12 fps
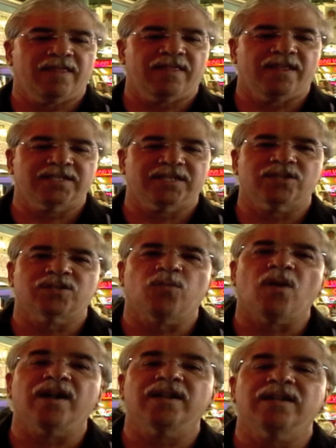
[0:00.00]
This is
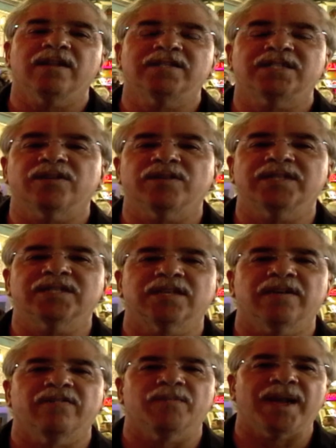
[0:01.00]
one in the series
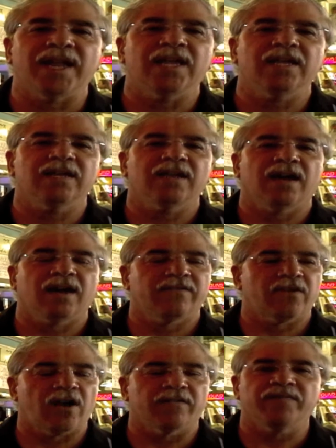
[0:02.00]
of many
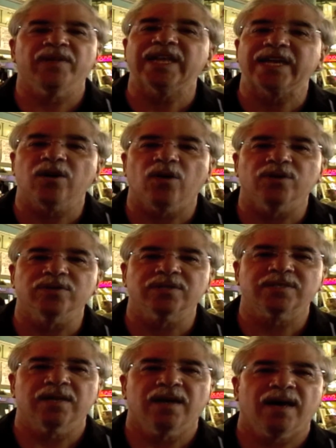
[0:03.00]
of our filling
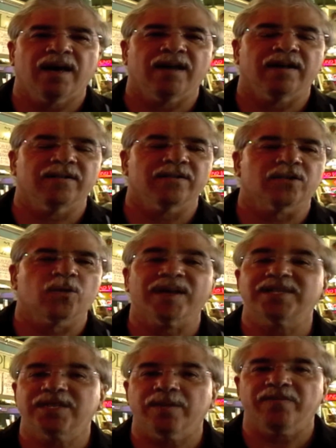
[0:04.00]
holes
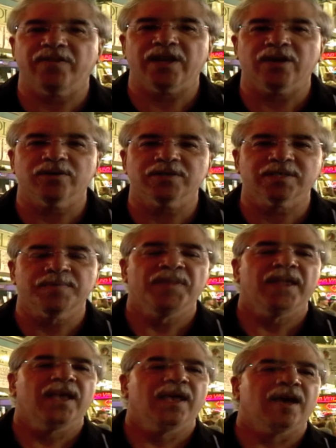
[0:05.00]
quick tip videos.
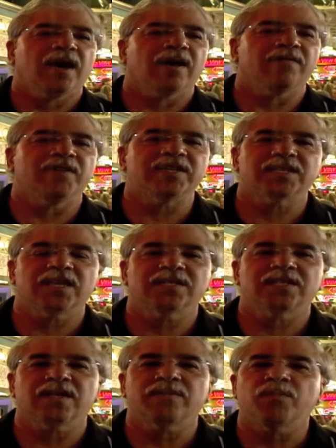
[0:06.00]
Visit
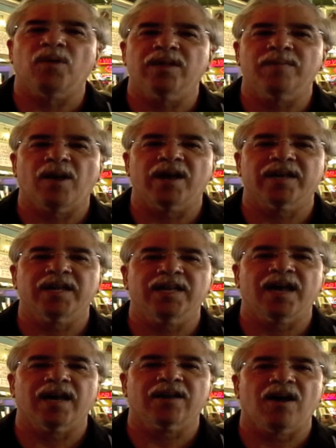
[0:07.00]
us at
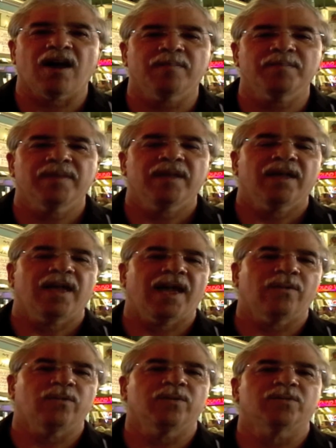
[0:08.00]
bowlingmarketing.com,
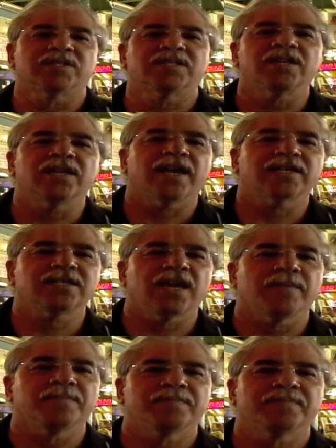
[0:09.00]
and we will see you next time.